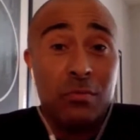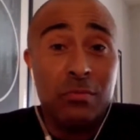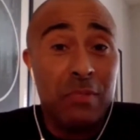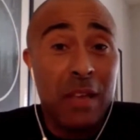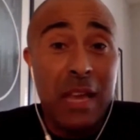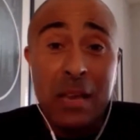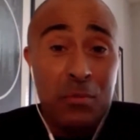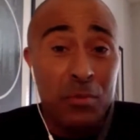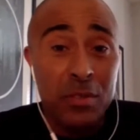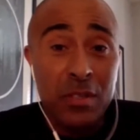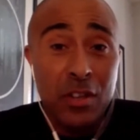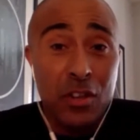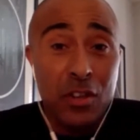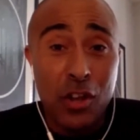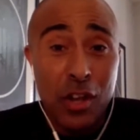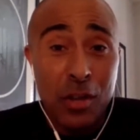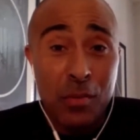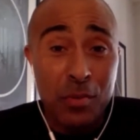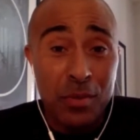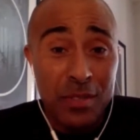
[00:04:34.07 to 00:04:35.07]

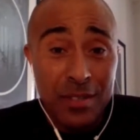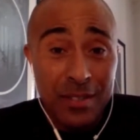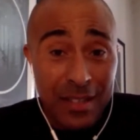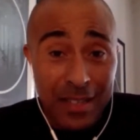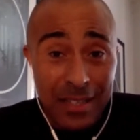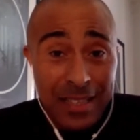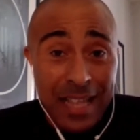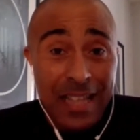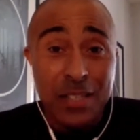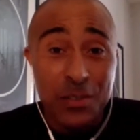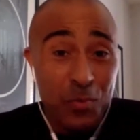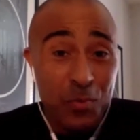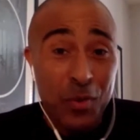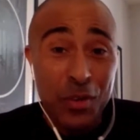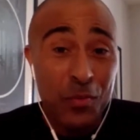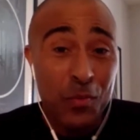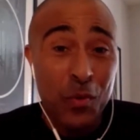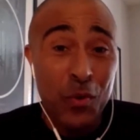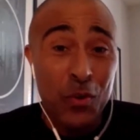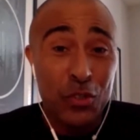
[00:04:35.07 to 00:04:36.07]
That's what it
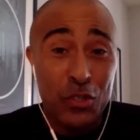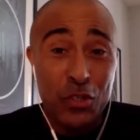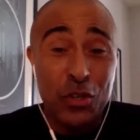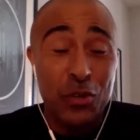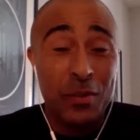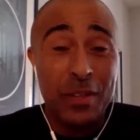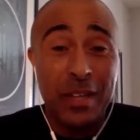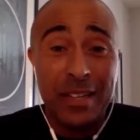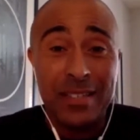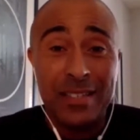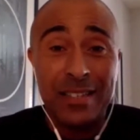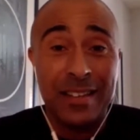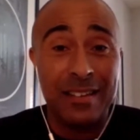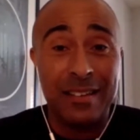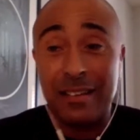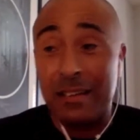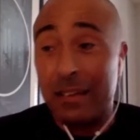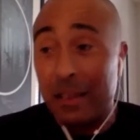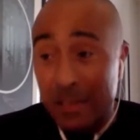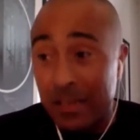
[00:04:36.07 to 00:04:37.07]
was. That's
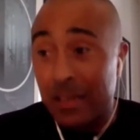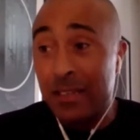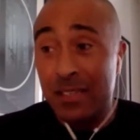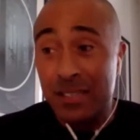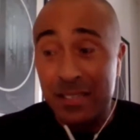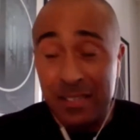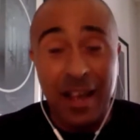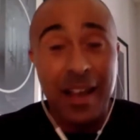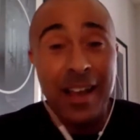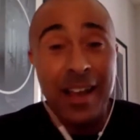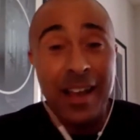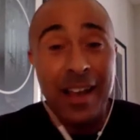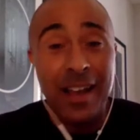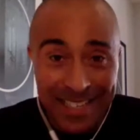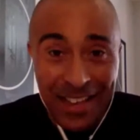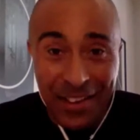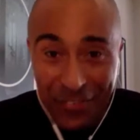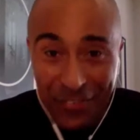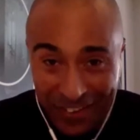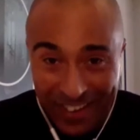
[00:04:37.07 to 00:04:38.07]
a
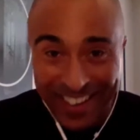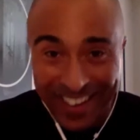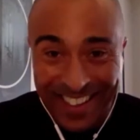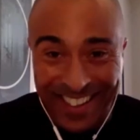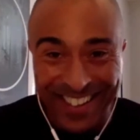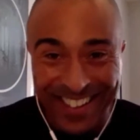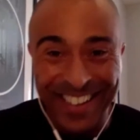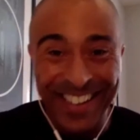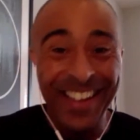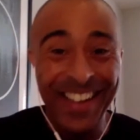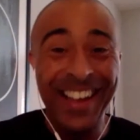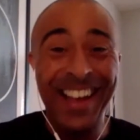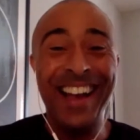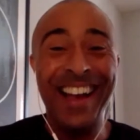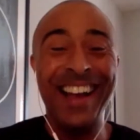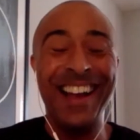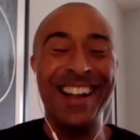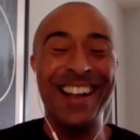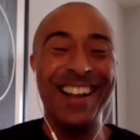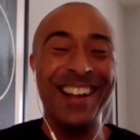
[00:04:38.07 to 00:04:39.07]
scientific
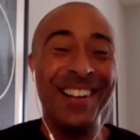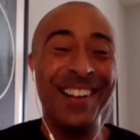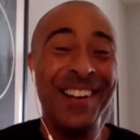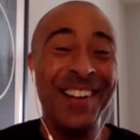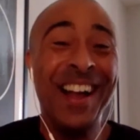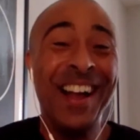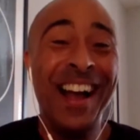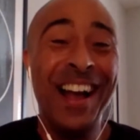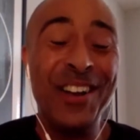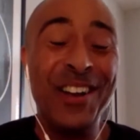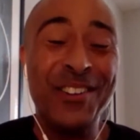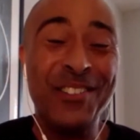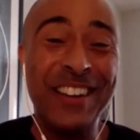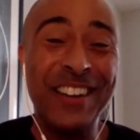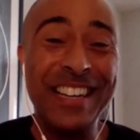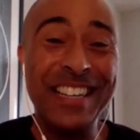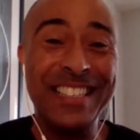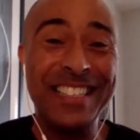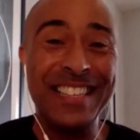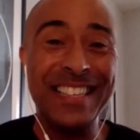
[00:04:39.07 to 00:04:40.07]

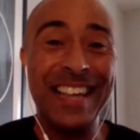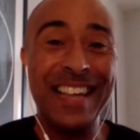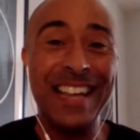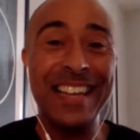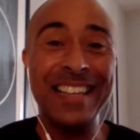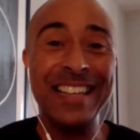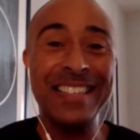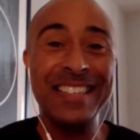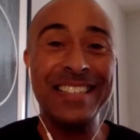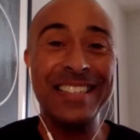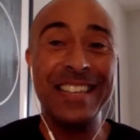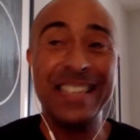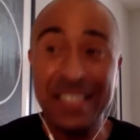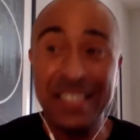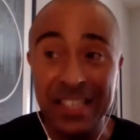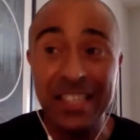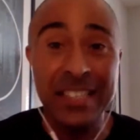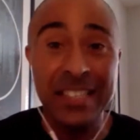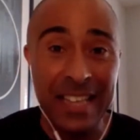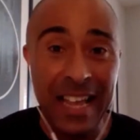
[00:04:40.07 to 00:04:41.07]
equation that
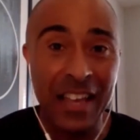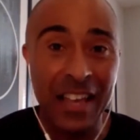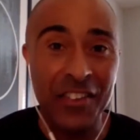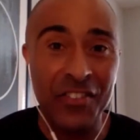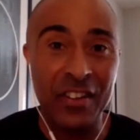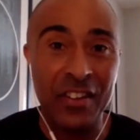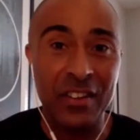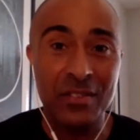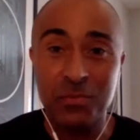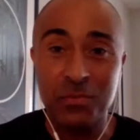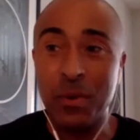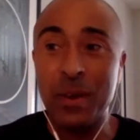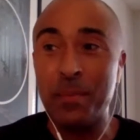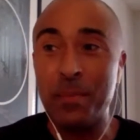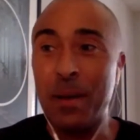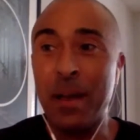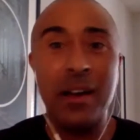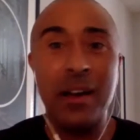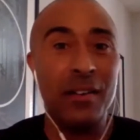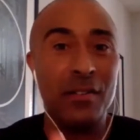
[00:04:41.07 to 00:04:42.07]
is accurate. Weight
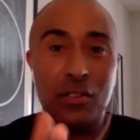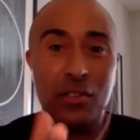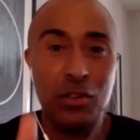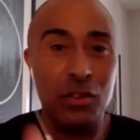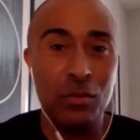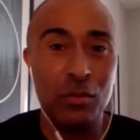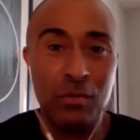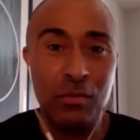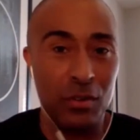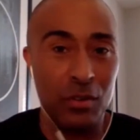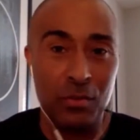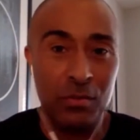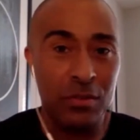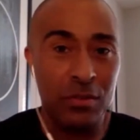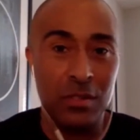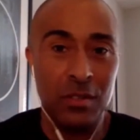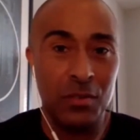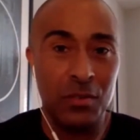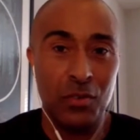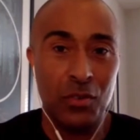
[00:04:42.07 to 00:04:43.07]
power, you lose
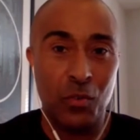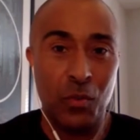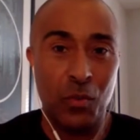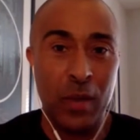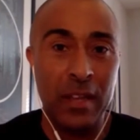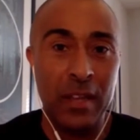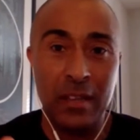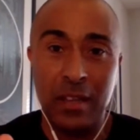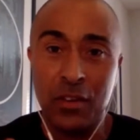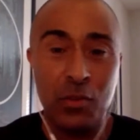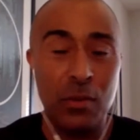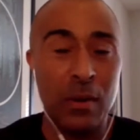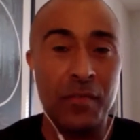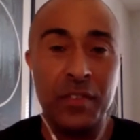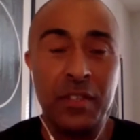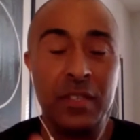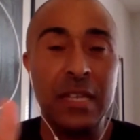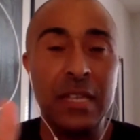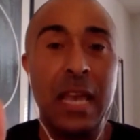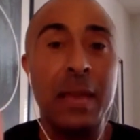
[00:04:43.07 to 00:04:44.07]
your weight and you have the
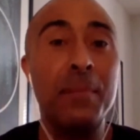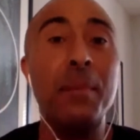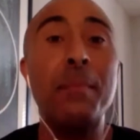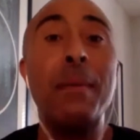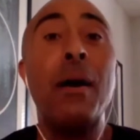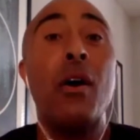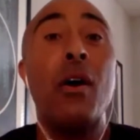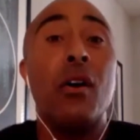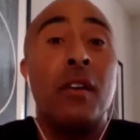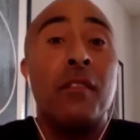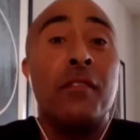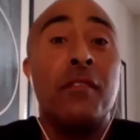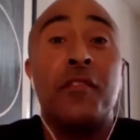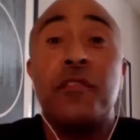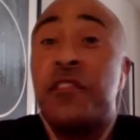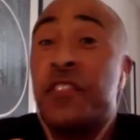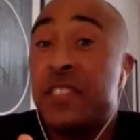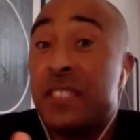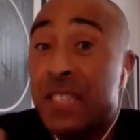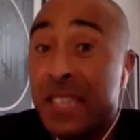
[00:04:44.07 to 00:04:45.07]
same amount of
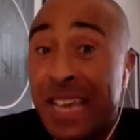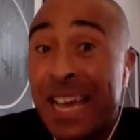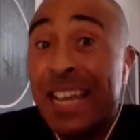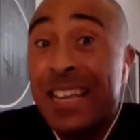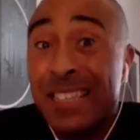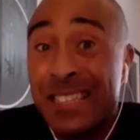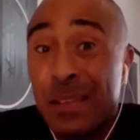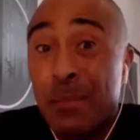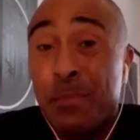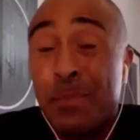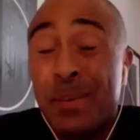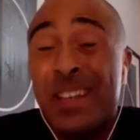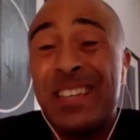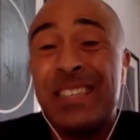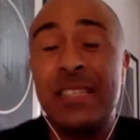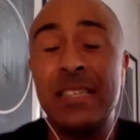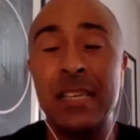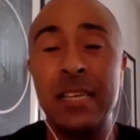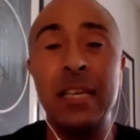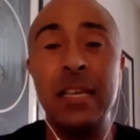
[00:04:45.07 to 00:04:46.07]
physicality
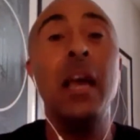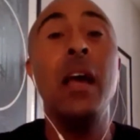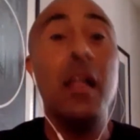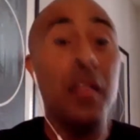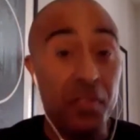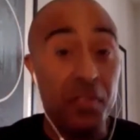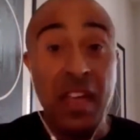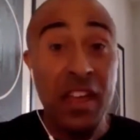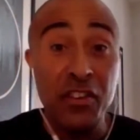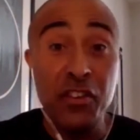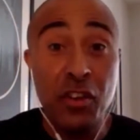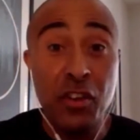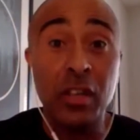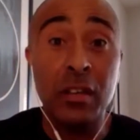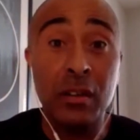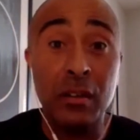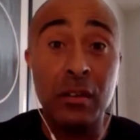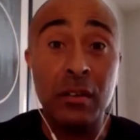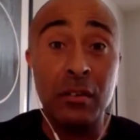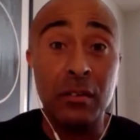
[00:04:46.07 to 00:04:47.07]
ability, then you're going
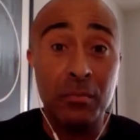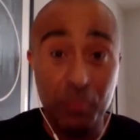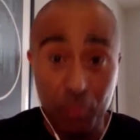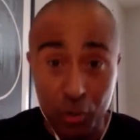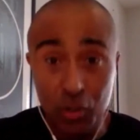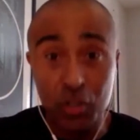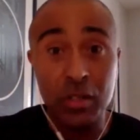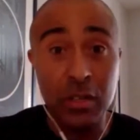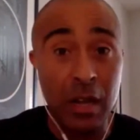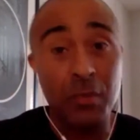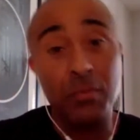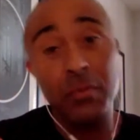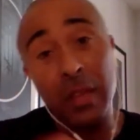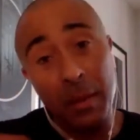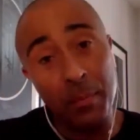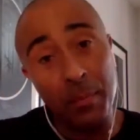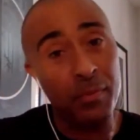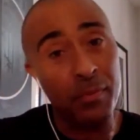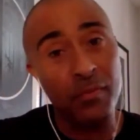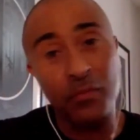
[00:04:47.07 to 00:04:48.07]
to push out
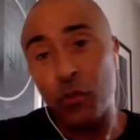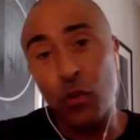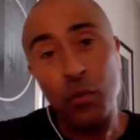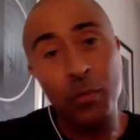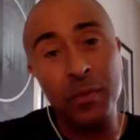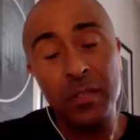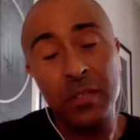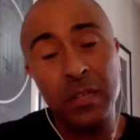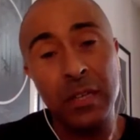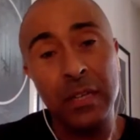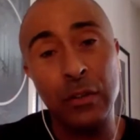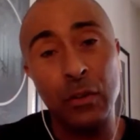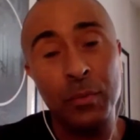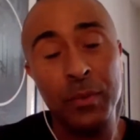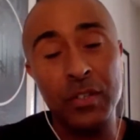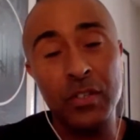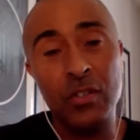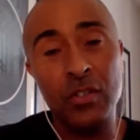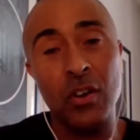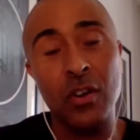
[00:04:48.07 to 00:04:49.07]
that performance a little
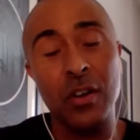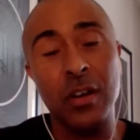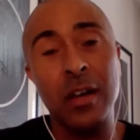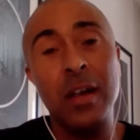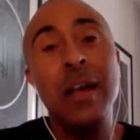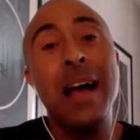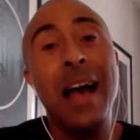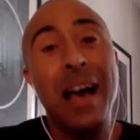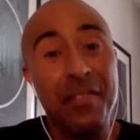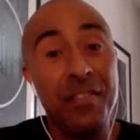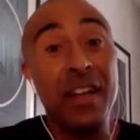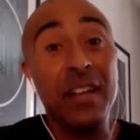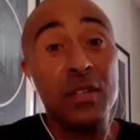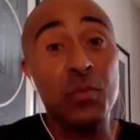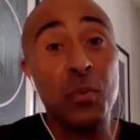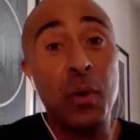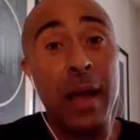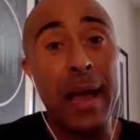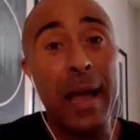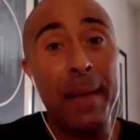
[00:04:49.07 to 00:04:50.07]
bit stronger. And that's
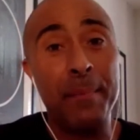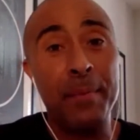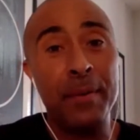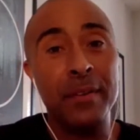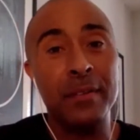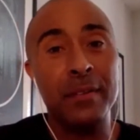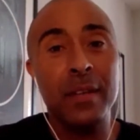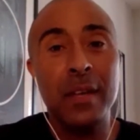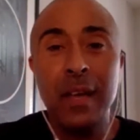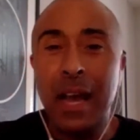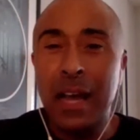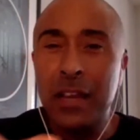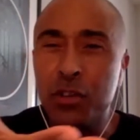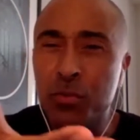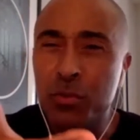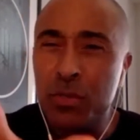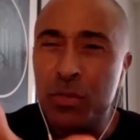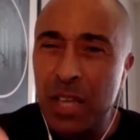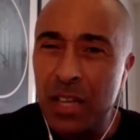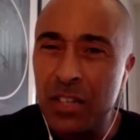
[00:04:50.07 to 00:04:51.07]
what happened. And you
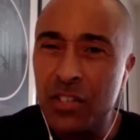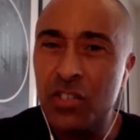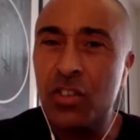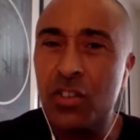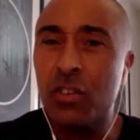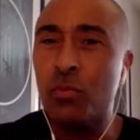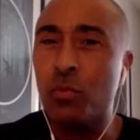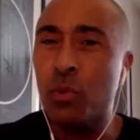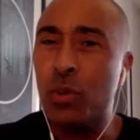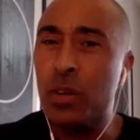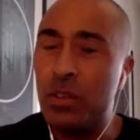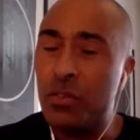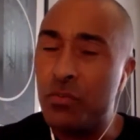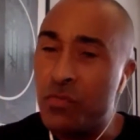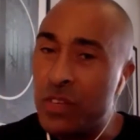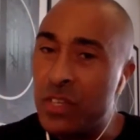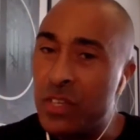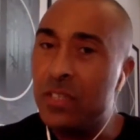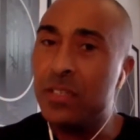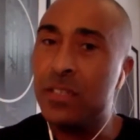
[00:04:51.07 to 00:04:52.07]
touched on one of the
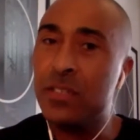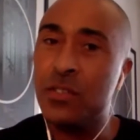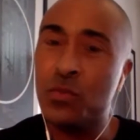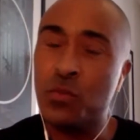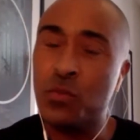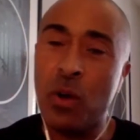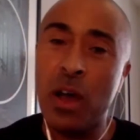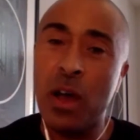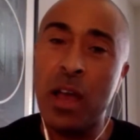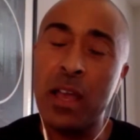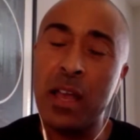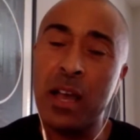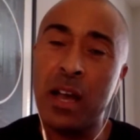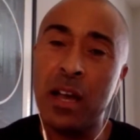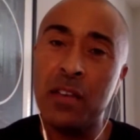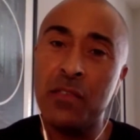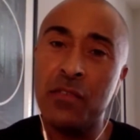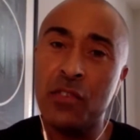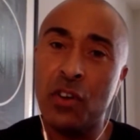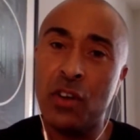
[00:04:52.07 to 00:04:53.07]
reasons why I kind
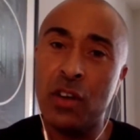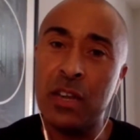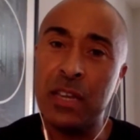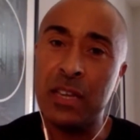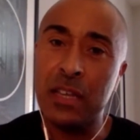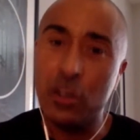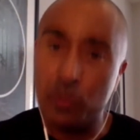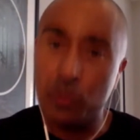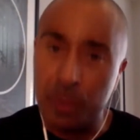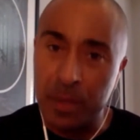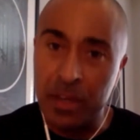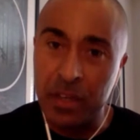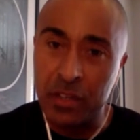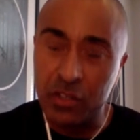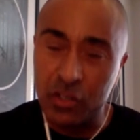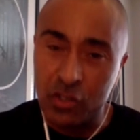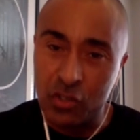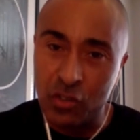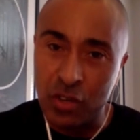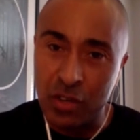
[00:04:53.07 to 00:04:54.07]
of got a little bit
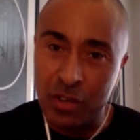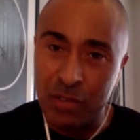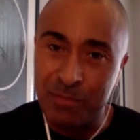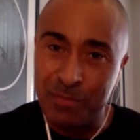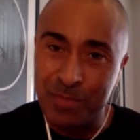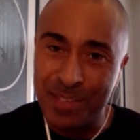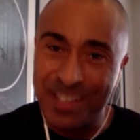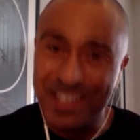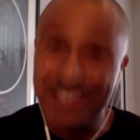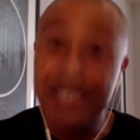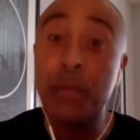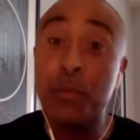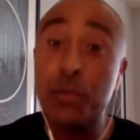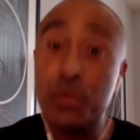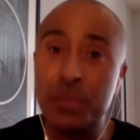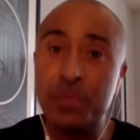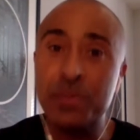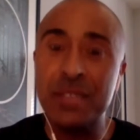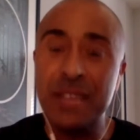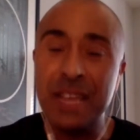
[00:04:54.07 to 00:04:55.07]
extreme, because I was
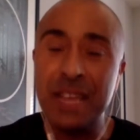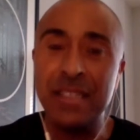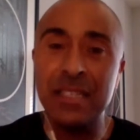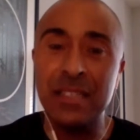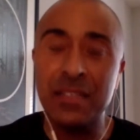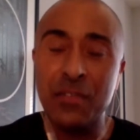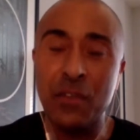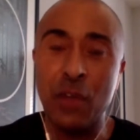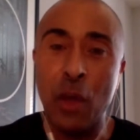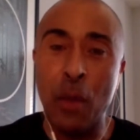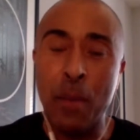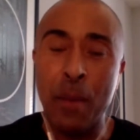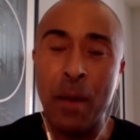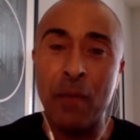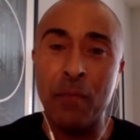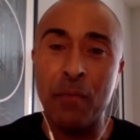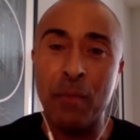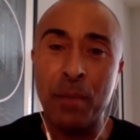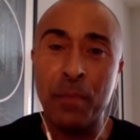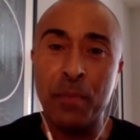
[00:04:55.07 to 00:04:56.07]
obsessive
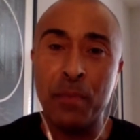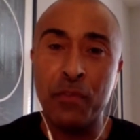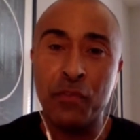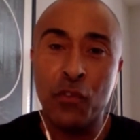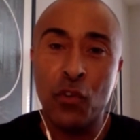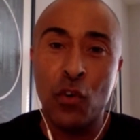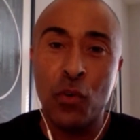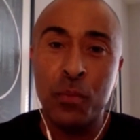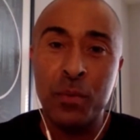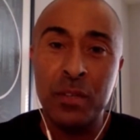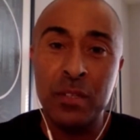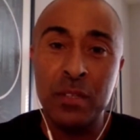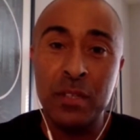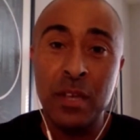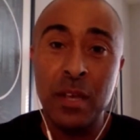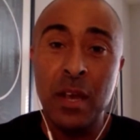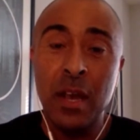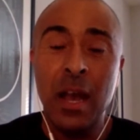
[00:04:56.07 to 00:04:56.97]
about my performance.